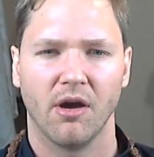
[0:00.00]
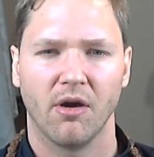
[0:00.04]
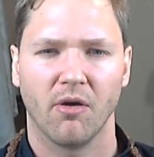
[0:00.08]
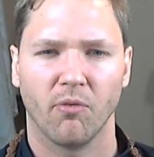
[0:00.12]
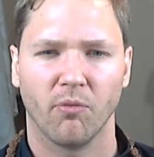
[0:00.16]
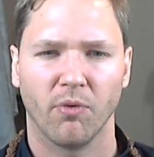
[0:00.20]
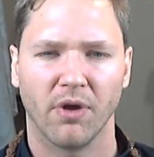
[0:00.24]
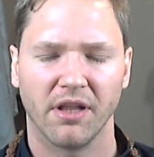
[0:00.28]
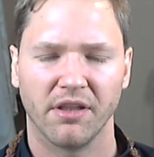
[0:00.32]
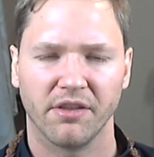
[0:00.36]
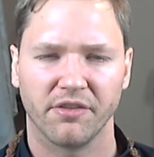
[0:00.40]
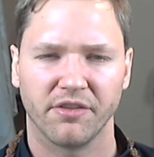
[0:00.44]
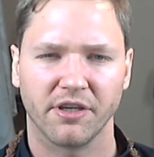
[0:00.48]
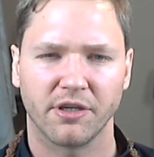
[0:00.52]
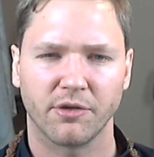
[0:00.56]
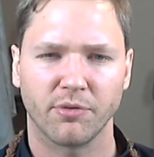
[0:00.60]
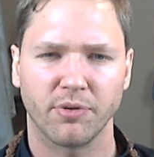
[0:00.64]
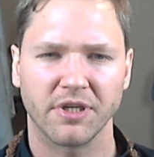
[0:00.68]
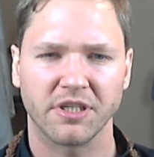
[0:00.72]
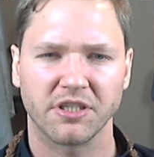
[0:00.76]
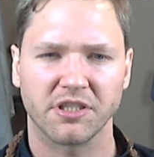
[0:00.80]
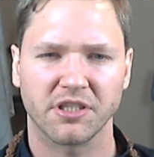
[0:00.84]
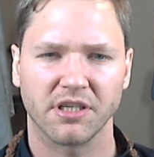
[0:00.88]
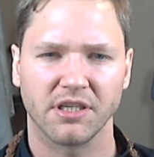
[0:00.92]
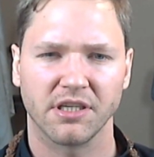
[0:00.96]
Well, the
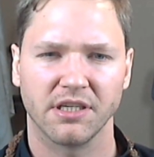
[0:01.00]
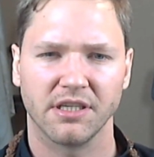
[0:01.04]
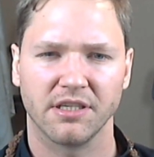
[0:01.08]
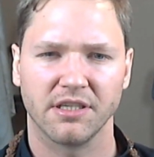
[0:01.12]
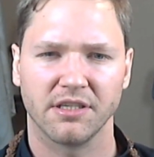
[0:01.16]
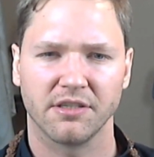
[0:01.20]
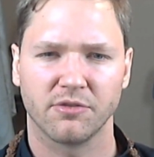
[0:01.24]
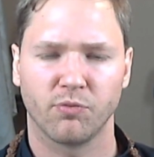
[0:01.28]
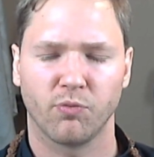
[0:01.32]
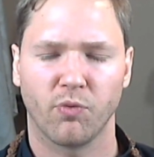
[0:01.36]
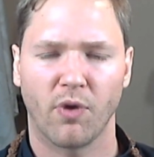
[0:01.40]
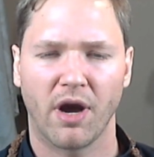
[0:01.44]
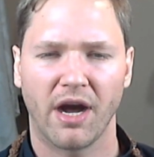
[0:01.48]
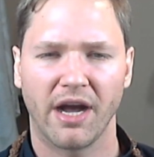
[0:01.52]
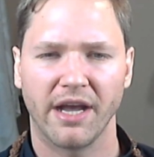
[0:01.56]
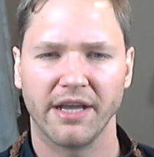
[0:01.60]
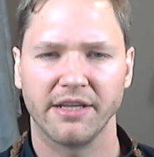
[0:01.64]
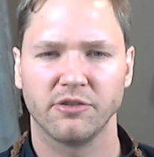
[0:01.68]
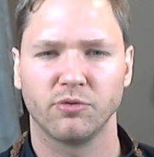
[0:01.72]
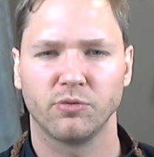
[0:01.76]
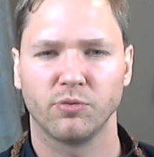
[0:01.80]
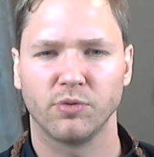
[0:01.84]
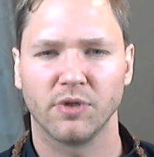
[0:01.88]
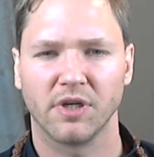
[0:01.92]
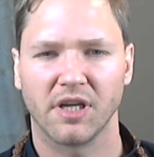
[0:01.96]
question is, why
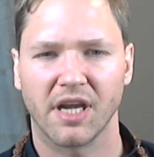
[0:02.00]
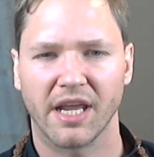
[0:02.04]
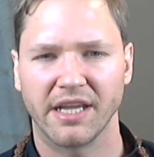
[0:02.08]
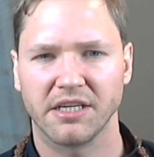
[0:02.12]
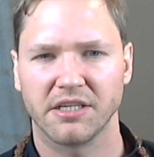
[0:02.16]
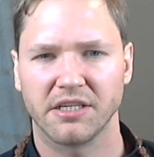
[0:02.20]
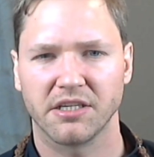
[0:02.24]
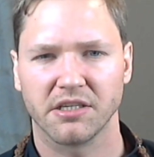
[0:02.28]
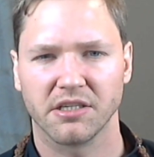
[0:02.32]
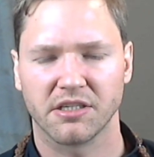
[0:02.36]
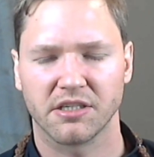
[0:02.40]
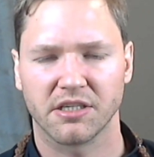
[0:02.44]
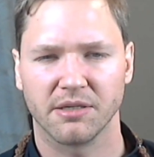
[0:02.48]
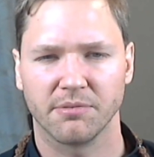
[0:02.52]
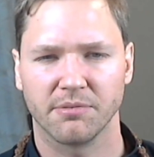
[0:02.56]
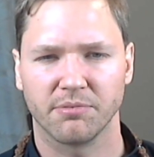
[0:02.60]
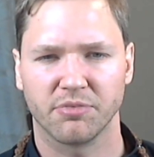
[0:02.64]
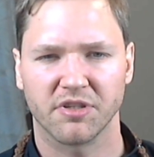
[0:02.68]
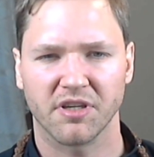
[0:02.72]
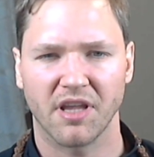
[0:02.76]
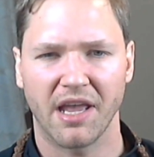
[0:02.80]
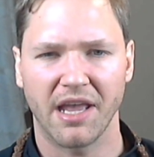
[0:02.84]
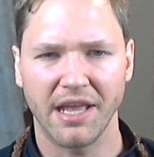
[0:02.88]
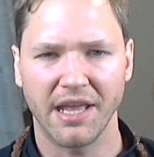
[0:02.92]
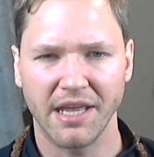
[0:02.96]
do
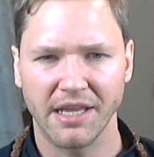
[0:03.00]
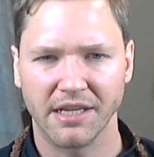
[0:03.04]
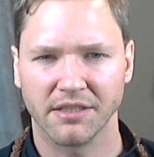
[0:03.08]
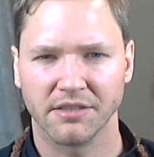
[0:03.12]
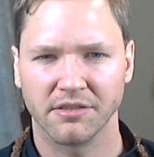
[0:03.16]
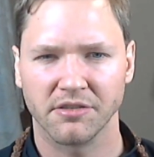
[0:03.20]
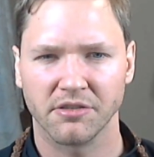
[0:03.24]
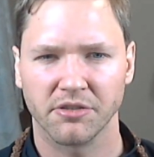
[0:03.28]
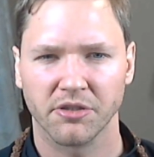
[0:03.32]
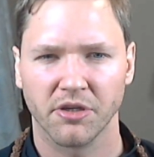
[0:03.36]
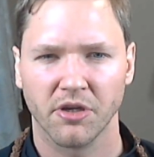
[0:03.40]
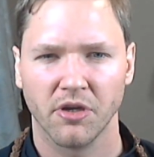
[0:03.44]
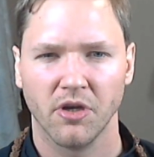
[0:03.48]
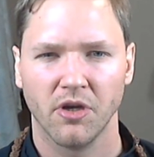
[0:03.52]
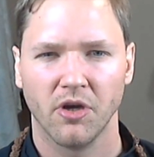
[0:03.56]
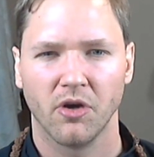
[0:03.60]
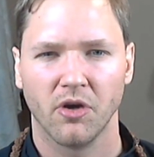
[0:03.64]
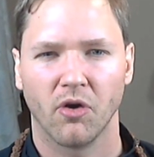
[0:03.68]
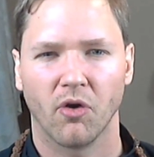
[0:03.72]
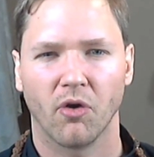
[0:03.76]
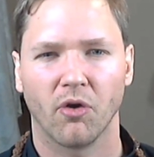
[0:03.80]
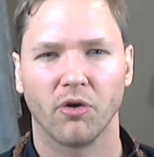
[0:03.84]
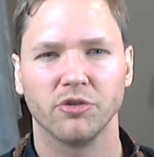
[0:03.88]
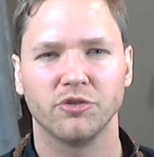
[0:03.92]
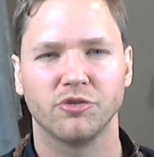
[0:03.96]
relationships end,
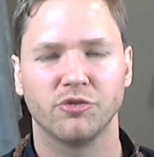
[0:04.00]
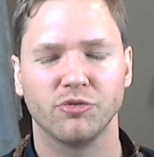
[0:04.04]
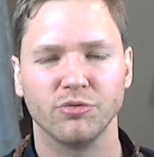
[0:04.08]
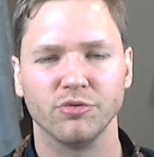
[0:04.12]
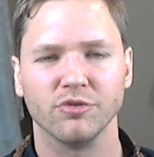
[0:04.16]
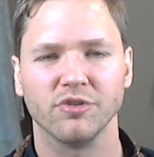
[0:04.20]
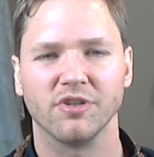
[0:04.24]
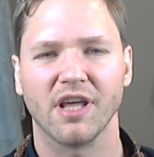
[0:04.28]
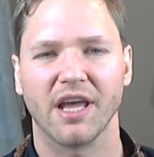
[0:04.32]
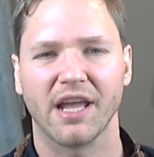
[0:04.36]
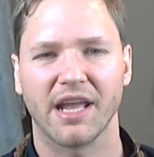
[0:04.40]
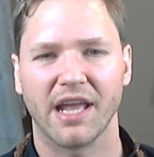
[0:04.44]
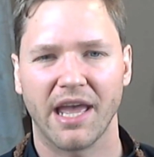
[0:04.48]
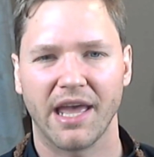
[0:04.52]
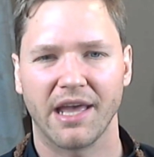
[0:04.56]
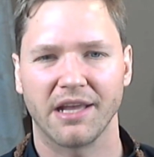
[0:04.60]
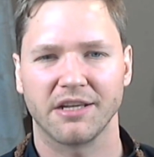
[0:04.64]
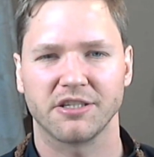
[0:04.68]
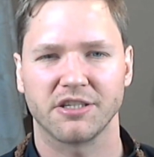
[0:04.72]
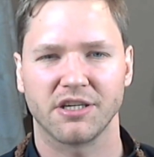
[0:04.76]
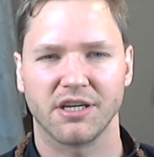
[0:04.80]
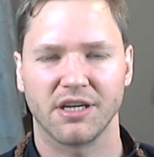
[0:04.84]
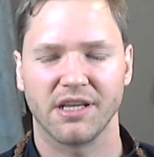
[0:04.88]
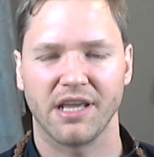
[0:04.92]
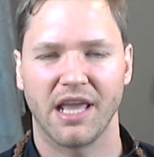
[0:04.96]
or do they
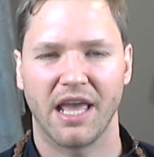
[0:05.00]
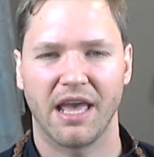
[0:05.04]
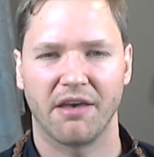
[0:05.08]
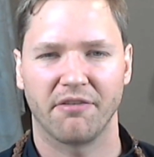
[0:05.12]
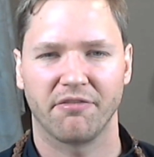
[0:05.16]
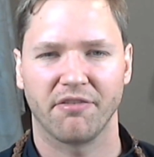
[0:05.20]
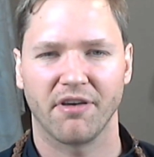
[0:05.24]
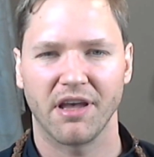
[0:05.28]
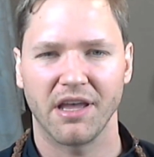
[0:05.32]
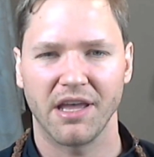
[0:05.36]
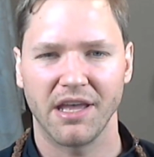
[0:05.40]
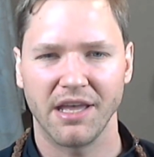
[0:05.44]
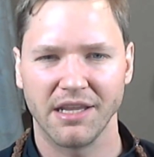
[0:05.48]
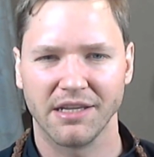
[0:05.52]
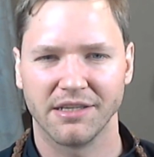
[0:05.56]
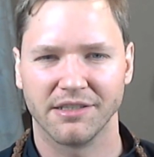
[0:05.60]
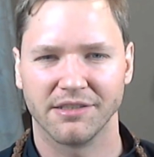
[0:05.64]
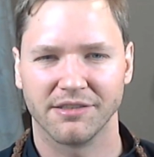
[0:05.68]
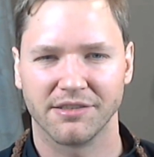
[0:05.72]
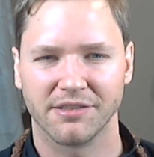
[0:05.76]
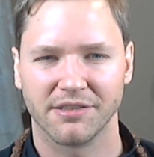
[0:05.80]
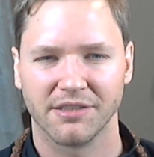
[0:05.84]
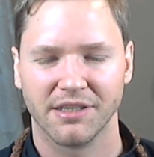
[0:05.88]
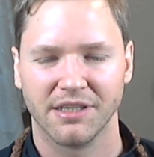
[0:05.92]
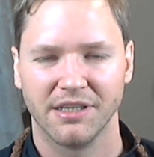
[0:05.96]
actually ever
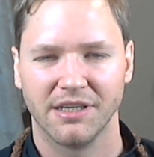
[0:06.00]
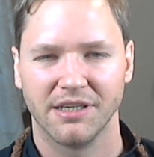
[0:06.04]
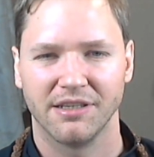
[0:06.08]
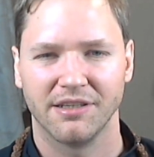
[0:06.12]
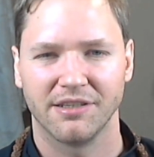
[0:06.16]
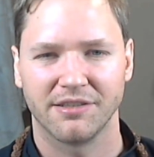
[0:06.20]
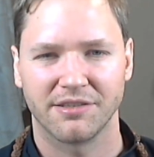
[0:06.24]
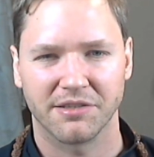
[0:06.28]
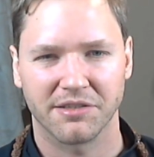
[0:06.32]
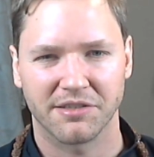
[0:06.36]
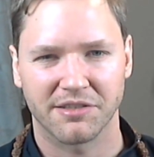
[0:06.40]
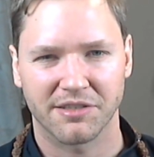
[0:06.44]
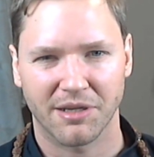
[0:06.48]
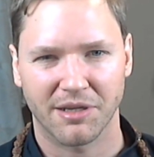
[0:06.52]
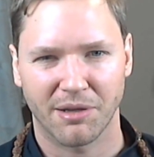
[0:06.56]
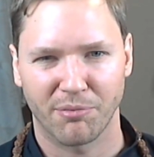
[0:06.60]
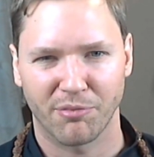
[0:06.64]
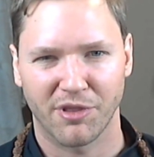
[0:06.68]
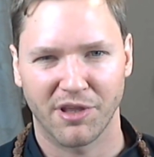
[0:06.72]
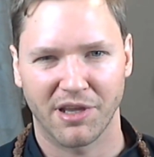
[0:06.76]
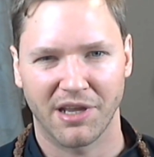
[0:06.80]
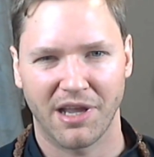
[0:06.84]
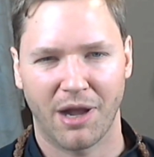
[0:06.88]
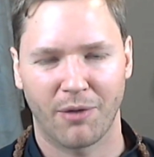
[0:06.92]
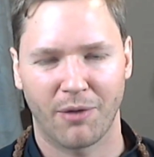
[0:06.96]
end? This is
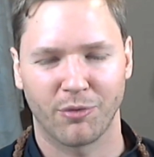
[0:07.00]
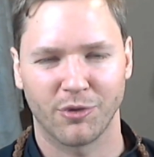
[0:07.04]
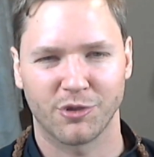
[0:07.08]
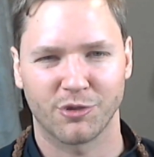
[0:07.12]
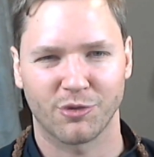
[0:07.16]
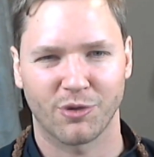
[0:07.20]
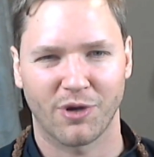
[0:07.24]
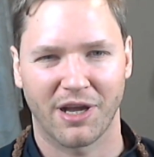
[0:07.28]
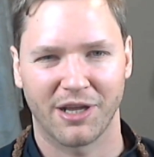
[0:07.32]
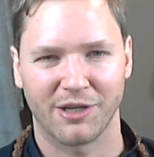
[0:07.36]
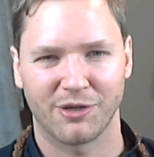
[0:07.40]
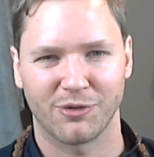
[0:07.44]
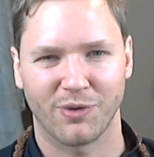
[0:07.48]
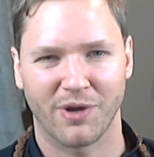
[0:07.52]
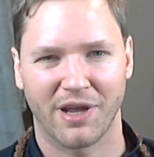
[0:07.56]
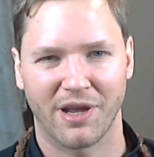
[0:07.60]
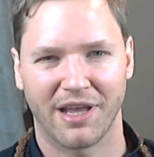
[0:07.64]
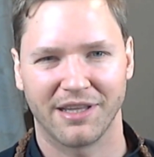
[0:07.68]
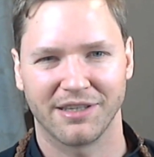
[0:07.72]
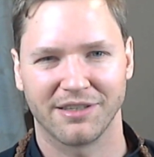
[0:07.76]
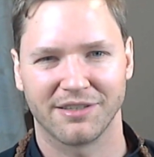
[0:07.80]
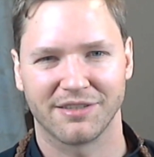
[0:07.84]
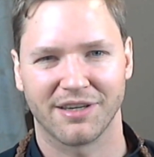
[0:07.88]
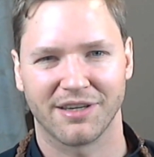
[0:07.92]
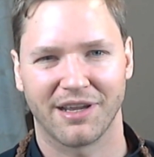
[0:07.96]
something I will try to
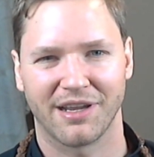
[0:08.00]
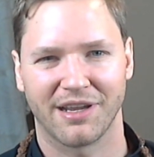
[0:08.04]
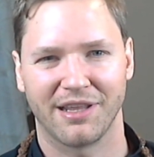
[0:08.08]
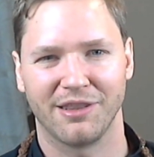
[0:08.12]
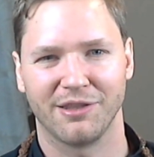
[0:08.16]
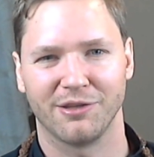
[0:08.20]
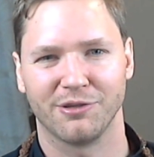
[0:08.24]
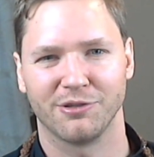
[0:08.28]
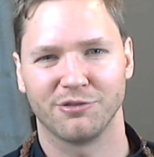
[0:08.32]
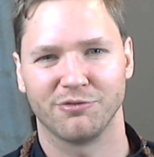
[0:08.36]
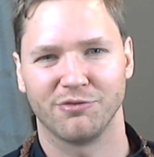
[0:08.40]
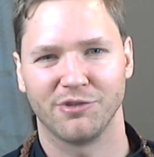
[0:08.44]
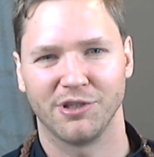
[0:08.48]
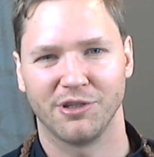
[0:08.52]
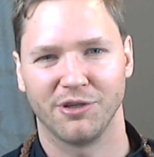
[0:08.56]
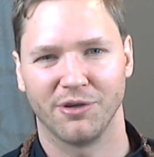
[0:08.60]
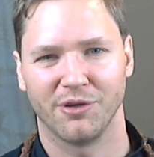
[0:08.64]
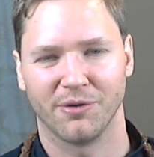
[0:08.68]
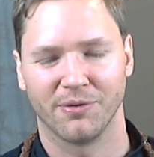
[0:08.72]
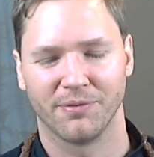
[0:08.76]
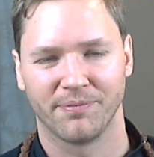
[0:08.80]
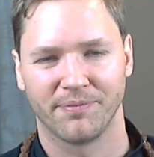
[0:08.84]
answer in this video.